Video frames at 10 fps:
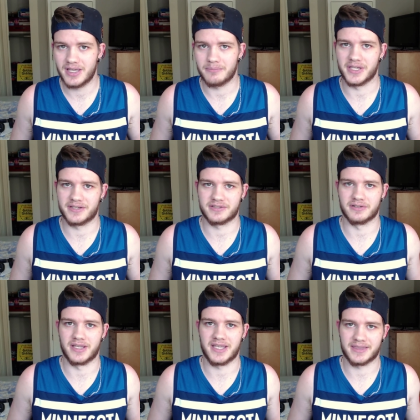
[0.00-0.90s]
Make sure to
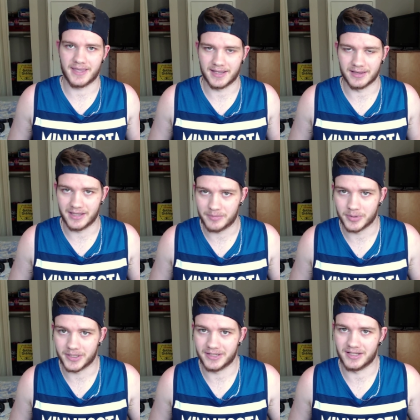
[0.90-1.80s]
hit that like
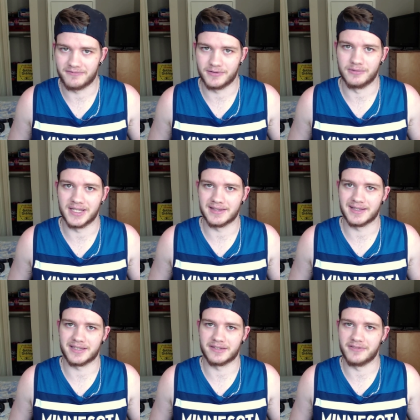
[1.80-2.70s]
button if you did
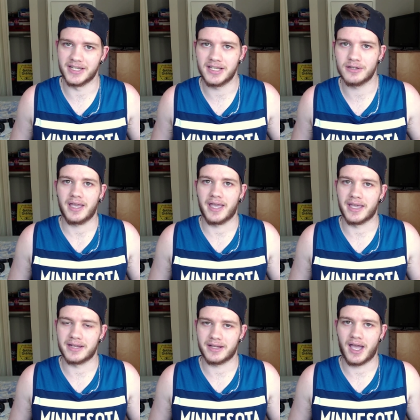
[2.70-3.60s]
like the video,
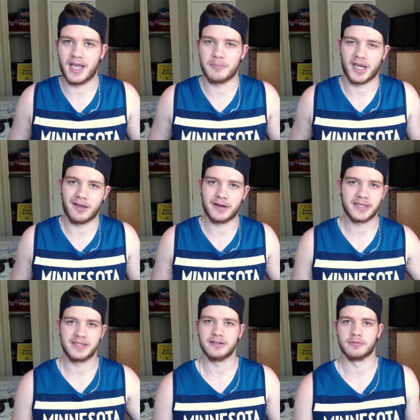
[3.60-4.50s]
and I'm out of
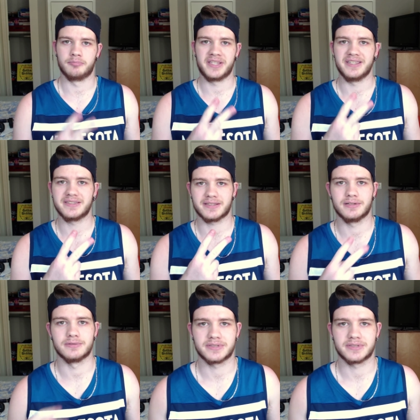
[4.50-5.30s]
here. Peace out.